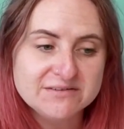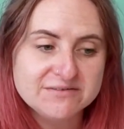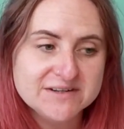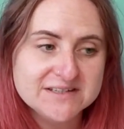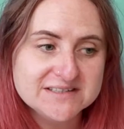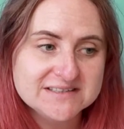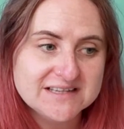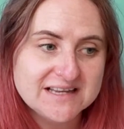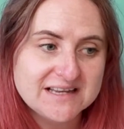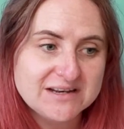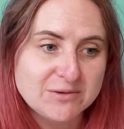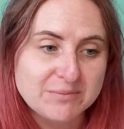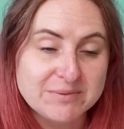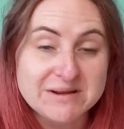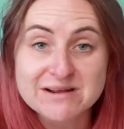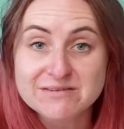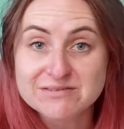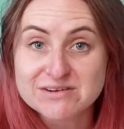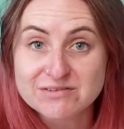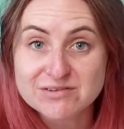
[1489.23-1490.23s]
Obviously, not
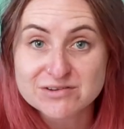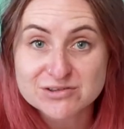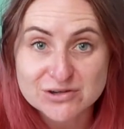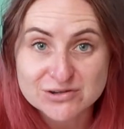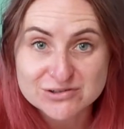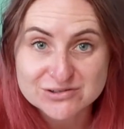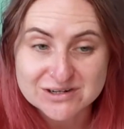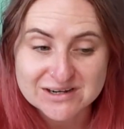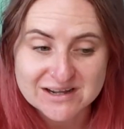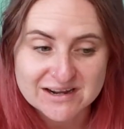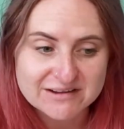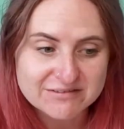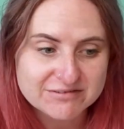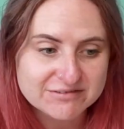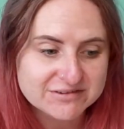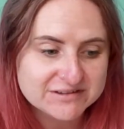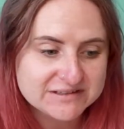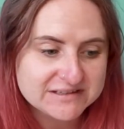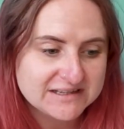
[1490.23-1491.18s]
being able to have a social life.